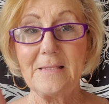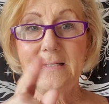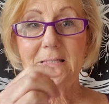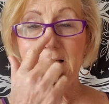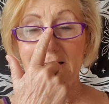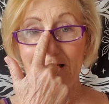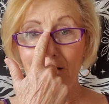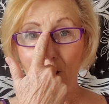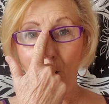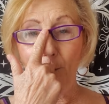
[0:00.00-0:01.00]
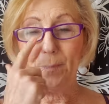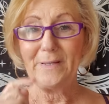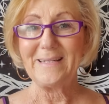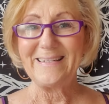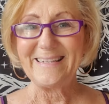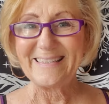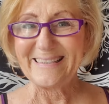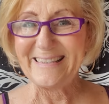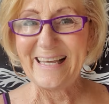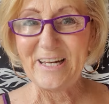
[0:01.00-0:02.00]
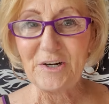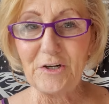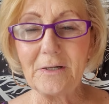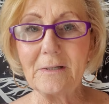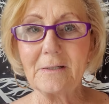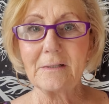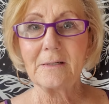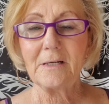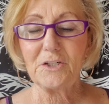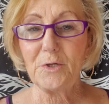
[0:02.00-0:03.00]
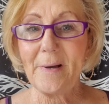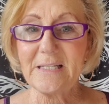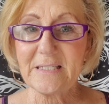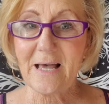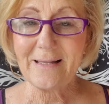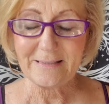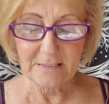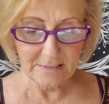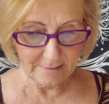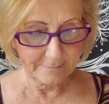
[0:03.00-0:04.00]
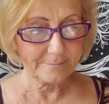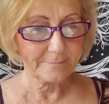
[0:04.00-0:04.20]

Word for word: This is an open letter to my sons.